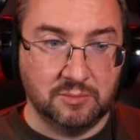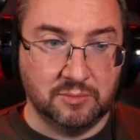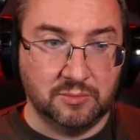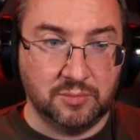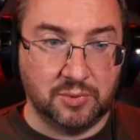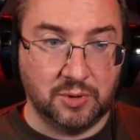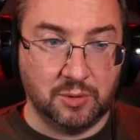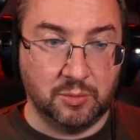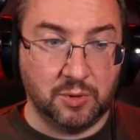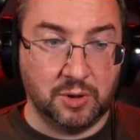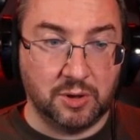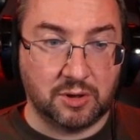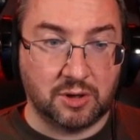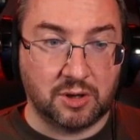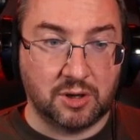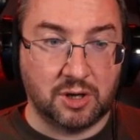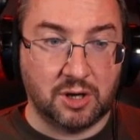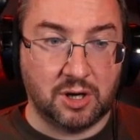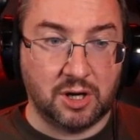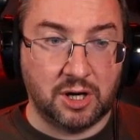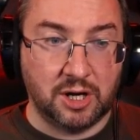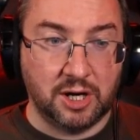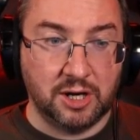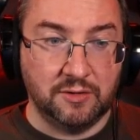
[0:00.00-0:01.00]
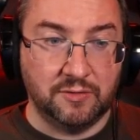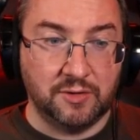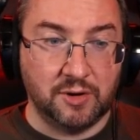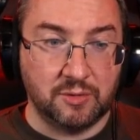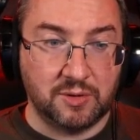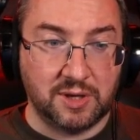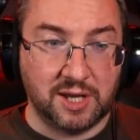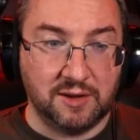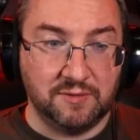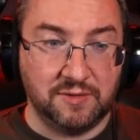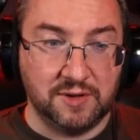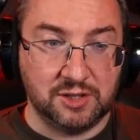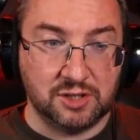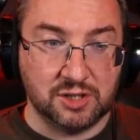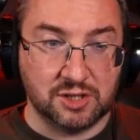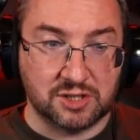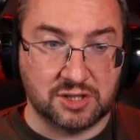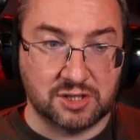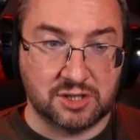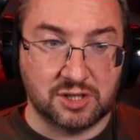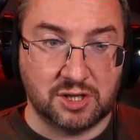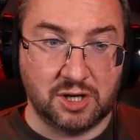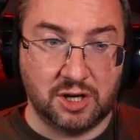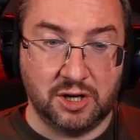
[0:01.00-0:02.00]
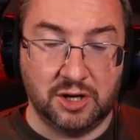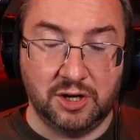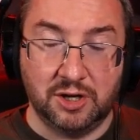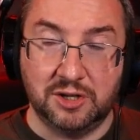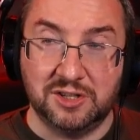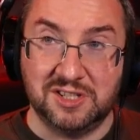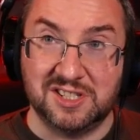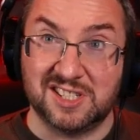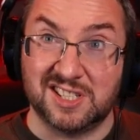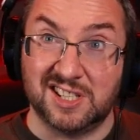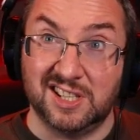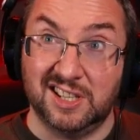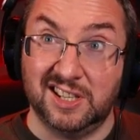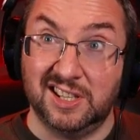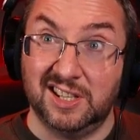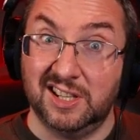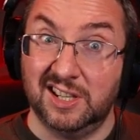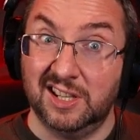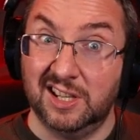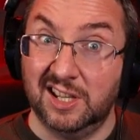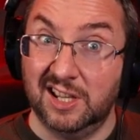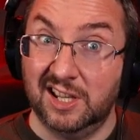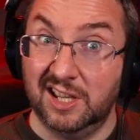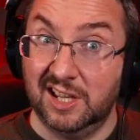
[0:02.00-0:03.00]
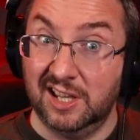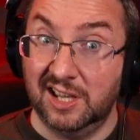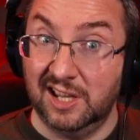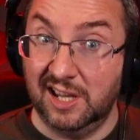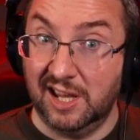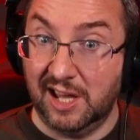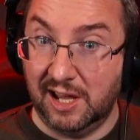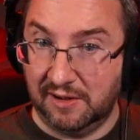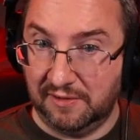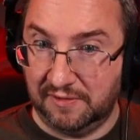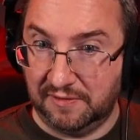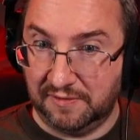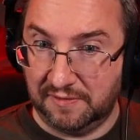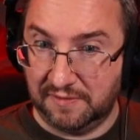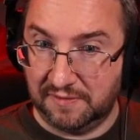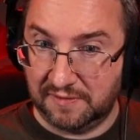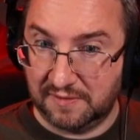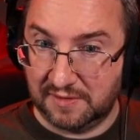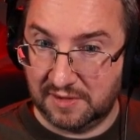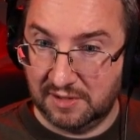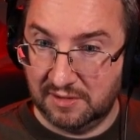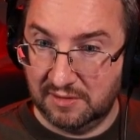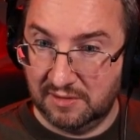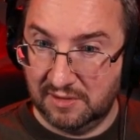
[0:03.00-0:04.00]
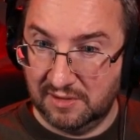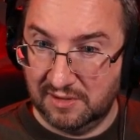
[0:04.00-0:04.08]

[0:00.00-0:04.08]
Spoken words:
but we're kind of okay if it just turns left.